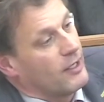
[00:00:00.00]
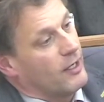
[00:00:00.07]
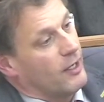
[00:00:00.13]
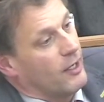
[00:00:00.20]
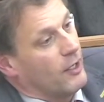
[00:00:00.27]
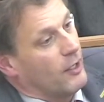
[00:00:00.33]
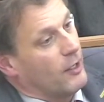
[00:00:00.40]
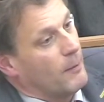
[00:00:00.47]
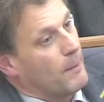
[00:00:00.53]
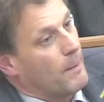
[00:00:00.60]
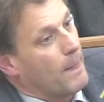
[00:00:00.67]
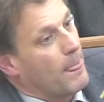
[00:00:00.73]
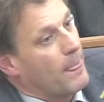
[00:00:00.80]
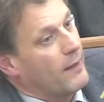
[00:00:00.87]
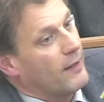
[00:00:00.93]

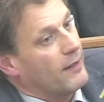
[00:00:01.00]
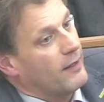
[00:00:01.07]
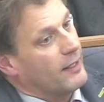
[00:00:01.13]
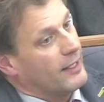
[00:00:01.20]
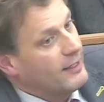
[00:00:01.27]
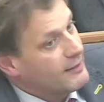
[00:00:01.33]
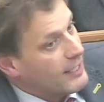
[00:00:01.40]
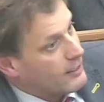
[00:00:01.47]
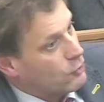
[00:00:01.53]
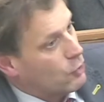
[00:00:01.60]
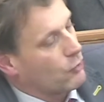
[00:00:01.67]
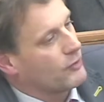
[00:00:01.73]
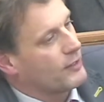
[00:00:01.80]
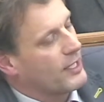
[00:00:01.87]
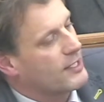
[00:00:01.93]
Um, in that
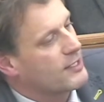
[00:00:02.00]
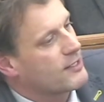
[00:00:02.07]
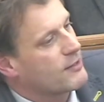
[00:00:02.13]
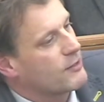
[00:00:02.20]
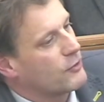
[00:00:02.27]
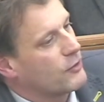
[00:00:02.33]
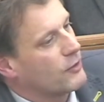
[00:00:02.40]
context,